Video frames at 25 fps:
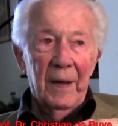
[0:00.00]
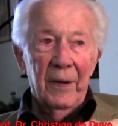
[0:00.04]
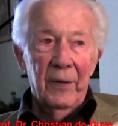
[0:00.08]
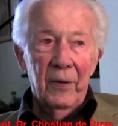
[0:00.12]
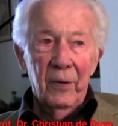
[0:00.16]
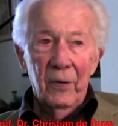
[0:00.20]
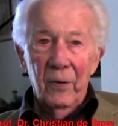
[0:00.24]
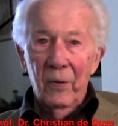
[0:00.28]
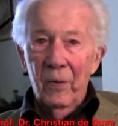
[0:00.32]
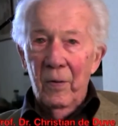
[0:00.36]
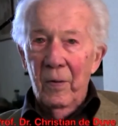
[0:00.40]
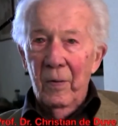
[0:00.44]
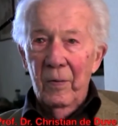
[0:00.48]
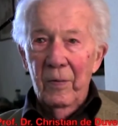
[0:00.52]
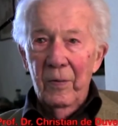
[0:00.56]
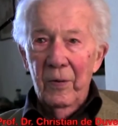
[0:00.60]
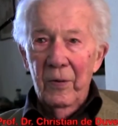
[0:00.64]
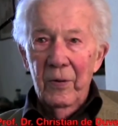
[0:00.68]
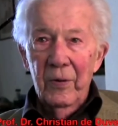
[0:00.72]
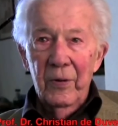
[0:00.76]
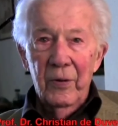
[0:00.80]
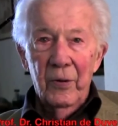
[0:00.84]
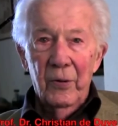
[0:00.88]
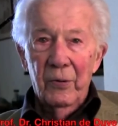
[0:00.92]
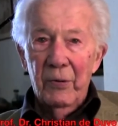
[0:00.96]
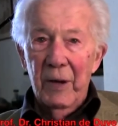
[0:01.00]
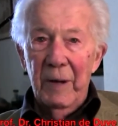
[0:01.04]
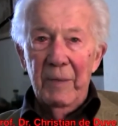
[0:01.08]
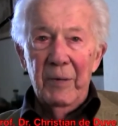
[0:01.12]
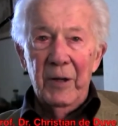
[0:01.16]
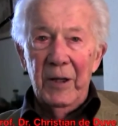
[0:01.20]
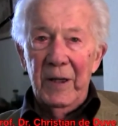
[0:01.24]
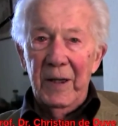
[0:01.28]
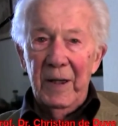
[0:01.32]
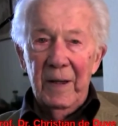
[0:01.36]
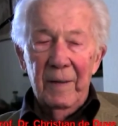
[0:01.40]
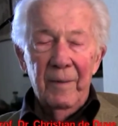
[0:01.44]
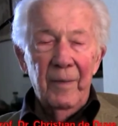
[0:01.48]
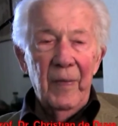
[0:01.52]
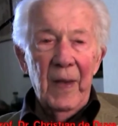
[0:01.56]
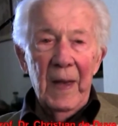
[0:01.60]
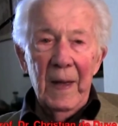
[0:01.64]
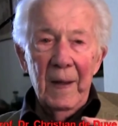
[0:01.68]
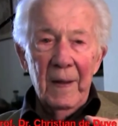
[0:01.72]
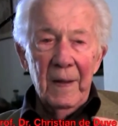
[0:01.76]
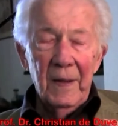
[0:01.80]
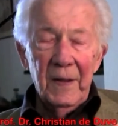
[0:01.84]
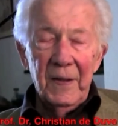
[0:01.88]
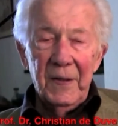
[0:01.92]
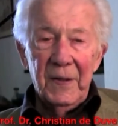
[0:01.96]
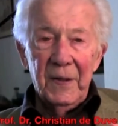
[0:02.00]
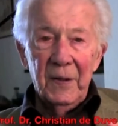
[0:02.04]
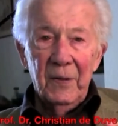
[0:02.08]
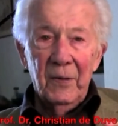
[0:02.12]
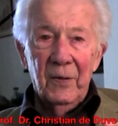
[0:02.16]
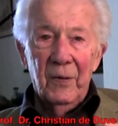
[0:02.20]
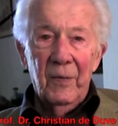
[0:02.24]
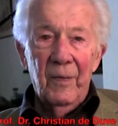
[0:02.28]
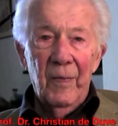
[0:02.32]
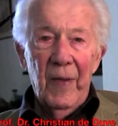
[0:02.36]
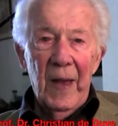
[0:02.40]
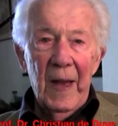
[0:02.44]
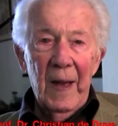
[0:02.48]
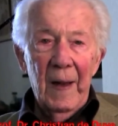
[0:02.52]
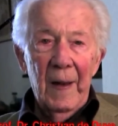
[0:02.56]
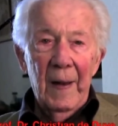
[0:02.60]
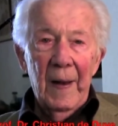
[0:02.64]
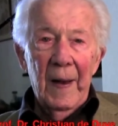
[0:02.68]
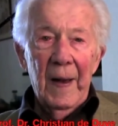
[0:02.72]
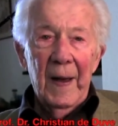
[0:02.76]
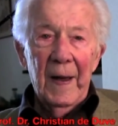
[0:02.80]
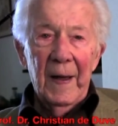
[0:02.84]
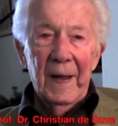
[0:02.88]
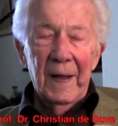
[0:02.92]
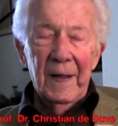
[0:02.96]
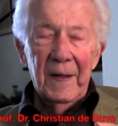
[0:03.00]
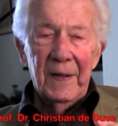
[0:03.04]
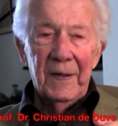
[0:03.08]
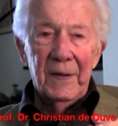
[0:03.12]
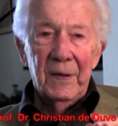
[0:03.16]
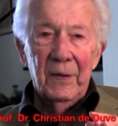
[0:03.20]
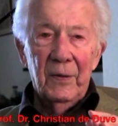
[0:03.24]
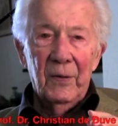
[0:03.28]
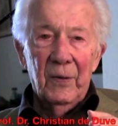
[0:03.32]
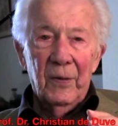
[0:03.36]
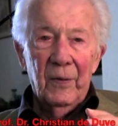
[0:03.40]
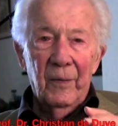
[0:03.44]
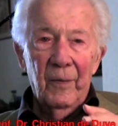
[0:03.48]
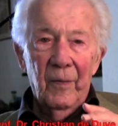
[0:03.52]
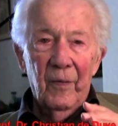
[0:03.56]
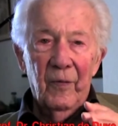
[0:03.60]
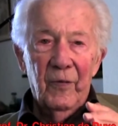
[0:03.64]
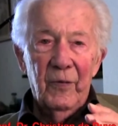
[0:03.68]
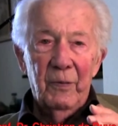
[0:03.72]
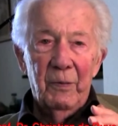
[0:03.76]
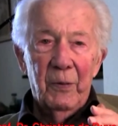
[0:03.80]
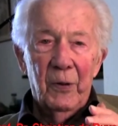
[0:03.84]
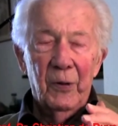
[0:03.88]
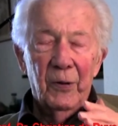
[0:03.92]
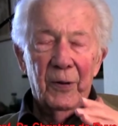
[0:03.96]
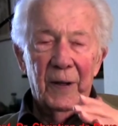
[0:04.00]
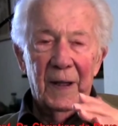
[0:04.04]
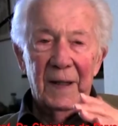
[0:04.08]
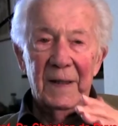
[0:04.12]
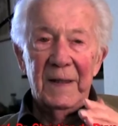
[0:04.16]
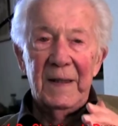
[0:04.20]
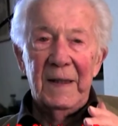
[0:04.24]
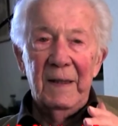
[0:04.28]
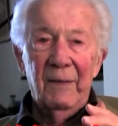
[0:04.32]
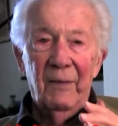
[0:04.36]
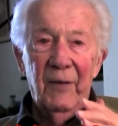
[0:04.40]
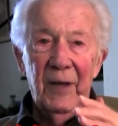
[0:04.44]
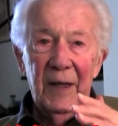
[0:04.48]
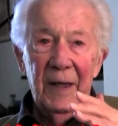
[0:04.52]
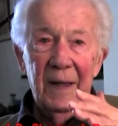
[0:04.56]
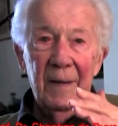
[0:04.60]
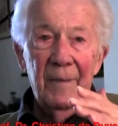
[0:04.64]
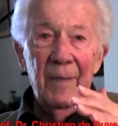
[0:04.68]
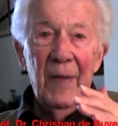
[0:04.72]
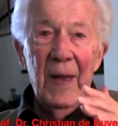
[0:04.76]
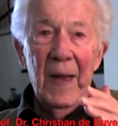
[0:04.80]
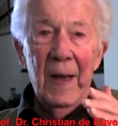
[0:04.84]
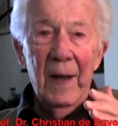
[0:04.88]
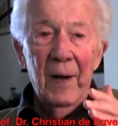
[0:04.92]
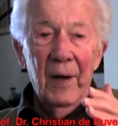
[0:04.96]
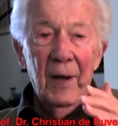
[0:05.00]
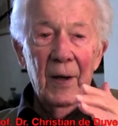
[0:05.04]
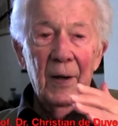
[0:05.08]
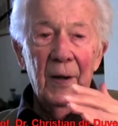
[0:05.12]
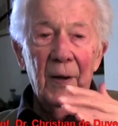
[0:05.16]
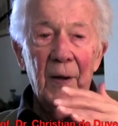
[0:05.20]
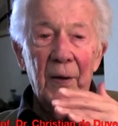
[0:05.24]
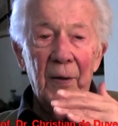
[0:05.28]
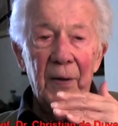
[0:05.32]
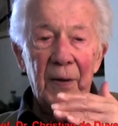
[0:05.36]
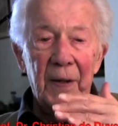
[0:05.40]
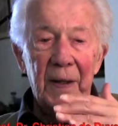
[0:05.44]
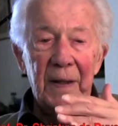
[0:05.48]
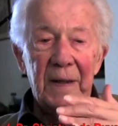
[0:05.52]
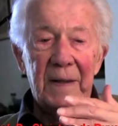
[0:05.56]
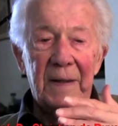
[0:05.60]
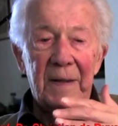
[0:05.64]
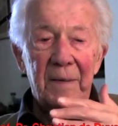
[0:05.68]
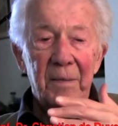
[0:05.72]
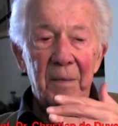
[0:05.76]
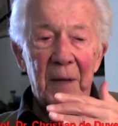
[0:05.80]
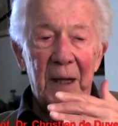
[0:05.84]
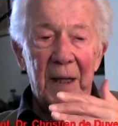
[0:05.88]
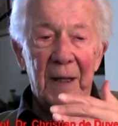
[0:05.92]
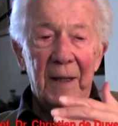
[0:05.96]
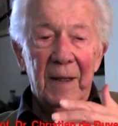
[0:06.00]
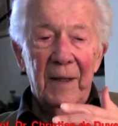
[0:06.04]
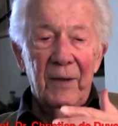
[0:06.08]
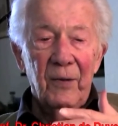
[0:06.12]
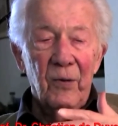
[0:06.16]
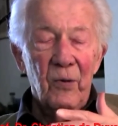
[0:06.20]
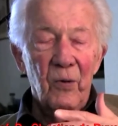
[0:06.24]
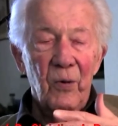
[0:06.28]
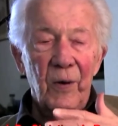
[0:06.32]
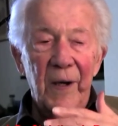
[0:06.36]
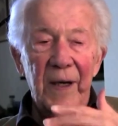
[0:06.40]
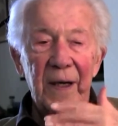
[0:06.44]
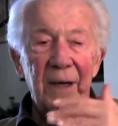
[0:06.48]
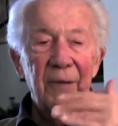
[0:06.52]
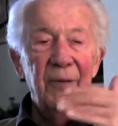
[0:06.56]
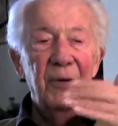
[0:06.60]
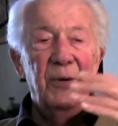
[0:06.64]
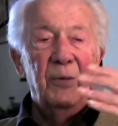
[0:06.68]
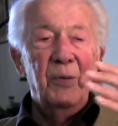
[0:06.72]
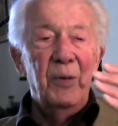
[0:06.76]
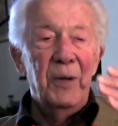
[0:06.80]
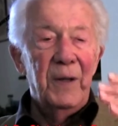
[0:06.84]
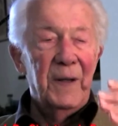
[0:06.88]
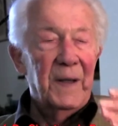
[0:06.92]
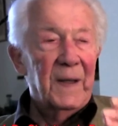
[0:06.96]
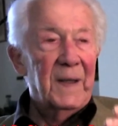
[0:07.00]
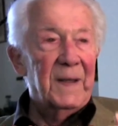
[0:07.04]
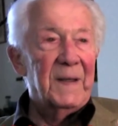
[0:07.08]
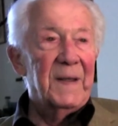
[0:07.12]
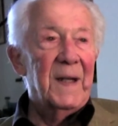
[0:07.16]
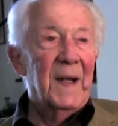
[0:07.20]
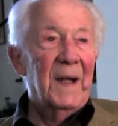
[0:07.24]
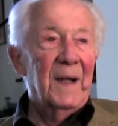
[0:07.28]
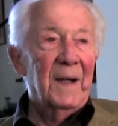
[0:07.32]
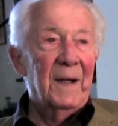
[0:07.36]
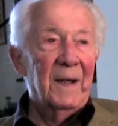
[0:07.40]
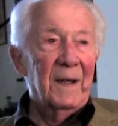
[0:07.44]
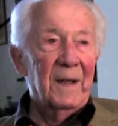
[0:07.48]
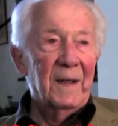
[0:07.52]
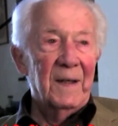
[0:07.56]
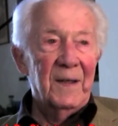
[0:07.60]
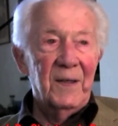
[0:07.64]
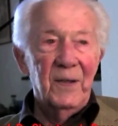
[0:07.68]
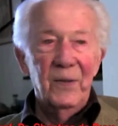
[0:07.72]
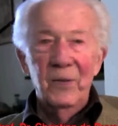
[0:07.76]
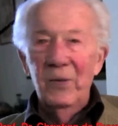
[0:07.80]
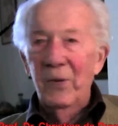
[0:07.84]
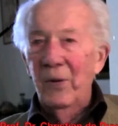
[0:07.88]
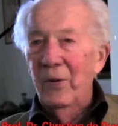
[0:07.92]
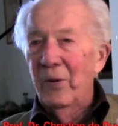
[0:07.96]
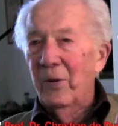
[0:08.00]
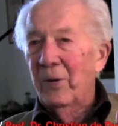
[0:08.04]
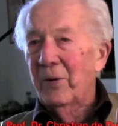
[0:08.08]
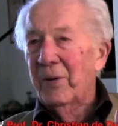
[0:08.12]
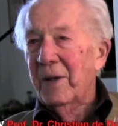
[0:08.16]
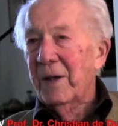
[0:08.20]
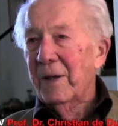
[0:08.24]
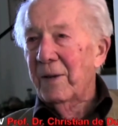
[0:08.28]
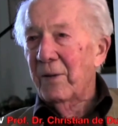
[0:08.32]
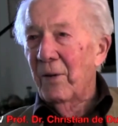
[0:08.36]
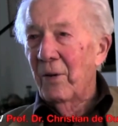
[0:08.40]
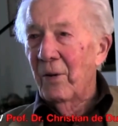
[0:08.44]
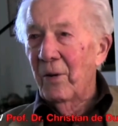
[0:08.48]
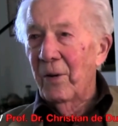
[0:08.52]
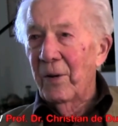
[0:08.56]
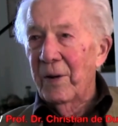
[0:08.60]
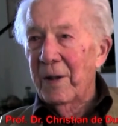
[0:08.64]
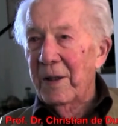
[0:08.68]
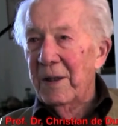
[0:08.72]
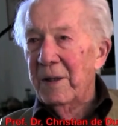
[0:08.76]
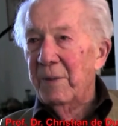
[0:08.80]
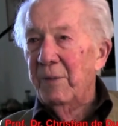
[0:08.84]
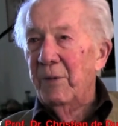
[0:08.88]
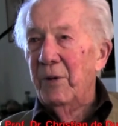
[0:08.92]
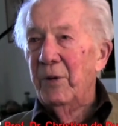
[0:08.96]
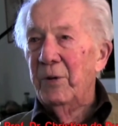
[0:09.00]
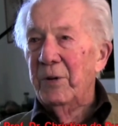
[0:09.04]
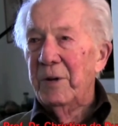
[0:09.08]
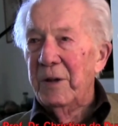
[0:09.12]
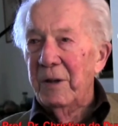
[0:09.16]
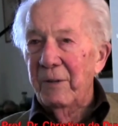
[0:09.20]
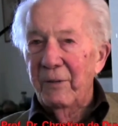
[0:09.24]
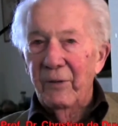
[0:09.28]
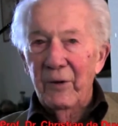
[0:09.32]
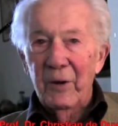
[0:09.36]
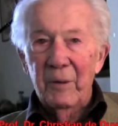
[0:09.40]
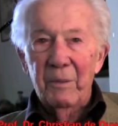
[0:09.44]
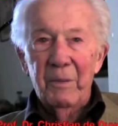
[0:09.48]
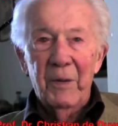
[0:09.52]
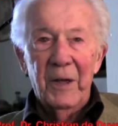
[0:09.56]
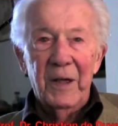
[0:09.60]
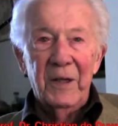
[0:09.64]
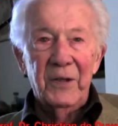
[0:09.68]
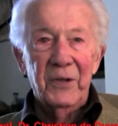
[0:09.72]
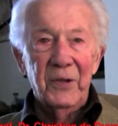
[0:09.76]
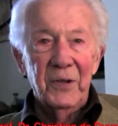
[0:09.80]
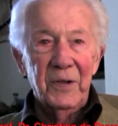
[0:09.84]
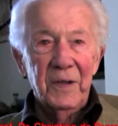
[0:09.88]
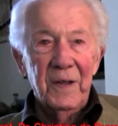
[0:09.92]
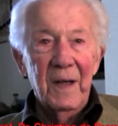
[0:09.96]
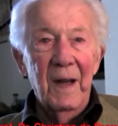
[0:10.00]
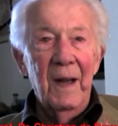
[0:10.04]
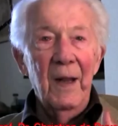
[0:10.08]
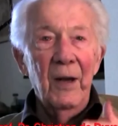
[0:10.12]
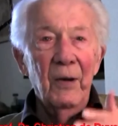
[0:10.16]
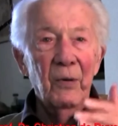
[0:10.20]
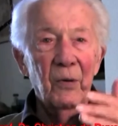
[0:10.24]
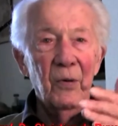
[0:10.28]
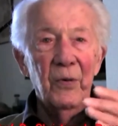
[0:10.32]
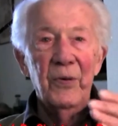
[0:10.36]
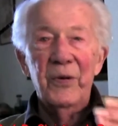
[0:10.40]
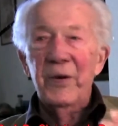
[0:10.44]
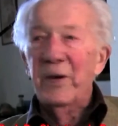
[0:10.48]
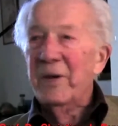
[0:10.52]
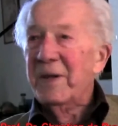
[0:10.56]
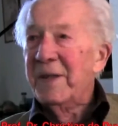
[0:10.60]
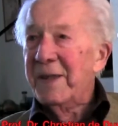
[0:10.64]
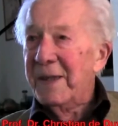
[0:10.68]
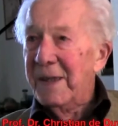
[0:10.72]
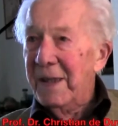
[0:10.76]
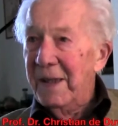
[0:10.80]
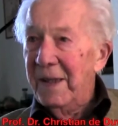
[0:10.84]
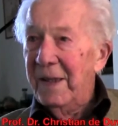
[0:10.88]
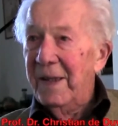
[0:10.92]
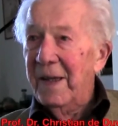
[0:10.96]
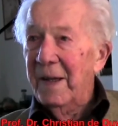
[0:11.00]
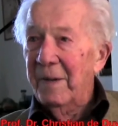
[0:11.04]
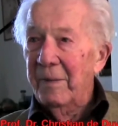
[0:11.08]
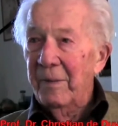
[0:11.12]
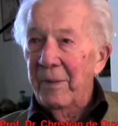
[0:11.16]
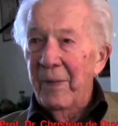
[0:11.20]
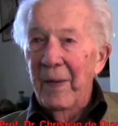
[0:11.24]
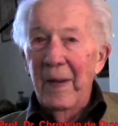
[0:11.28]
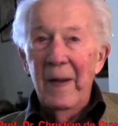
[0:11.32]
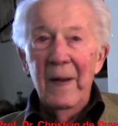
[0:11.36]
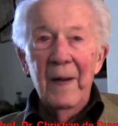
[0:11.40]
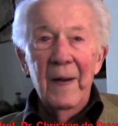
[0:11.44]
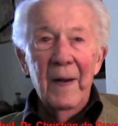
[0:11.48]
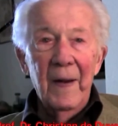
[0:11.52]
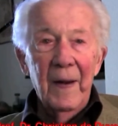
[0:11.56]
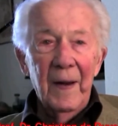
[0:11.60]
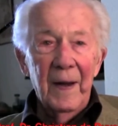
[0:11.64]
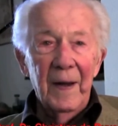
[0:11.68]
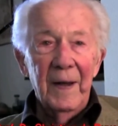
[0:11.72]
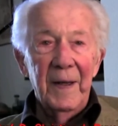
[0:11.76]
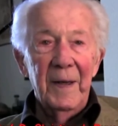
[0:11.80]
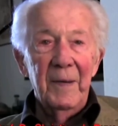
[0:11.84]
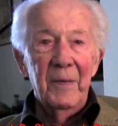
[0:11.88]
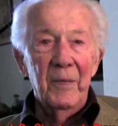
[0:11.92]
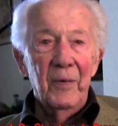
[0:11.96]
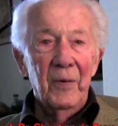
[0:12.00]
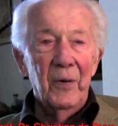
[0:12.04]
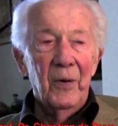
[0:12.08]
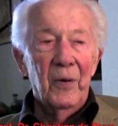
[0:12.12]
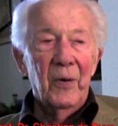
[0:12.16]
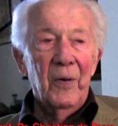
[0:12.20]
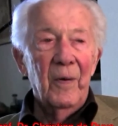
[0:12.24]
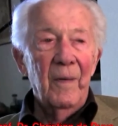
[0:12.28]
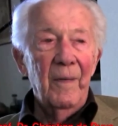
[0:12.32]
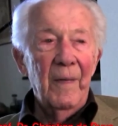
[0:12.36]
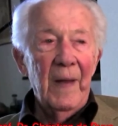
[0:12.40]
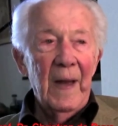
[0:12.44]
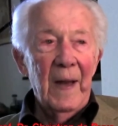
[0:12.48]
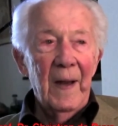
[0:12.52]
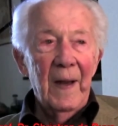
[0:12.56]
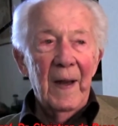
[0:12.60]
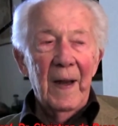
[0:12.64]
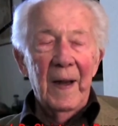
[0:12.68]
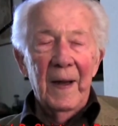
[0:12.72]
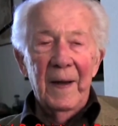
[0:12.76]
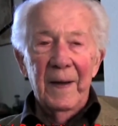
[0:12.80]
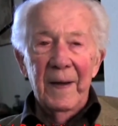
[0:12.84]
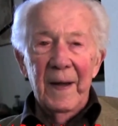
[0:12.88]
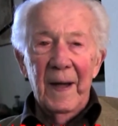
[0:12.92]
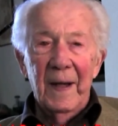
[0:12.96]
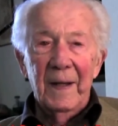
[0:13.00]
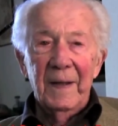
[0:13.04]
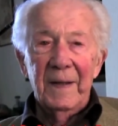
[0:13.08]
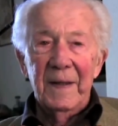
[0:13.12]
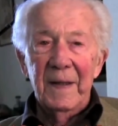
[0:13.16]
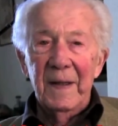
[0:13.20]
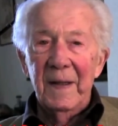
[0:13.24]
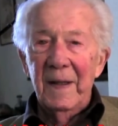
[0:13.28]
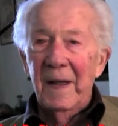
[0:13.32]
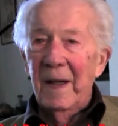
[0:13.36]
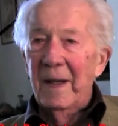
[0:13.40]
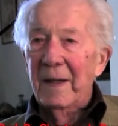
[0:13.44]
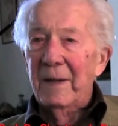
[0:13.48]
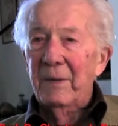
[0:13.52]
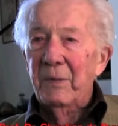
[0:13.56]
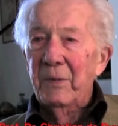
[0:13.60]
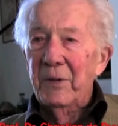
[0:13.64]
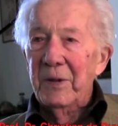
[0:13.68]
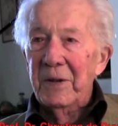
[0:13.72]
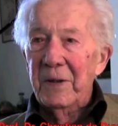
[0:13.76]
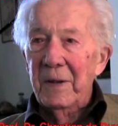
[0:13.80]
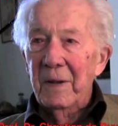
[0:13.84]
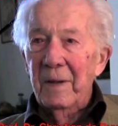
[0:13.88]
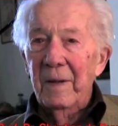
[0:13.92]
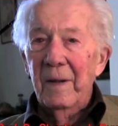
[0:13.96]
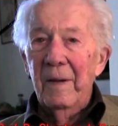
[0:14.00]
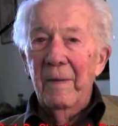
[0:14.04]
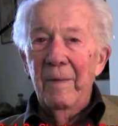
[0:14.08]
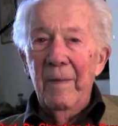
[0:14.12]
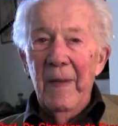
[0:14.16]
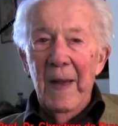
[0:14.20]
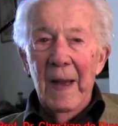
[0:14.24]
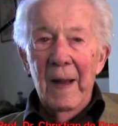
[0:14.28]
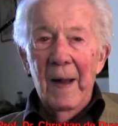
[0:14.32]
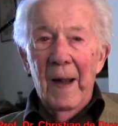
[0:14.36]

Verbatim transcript: and no, no remedy. So, and so progressively, this man who lived with his eyes, who looked at all these beautiful pictures, could not see them anymore. And I think that was a,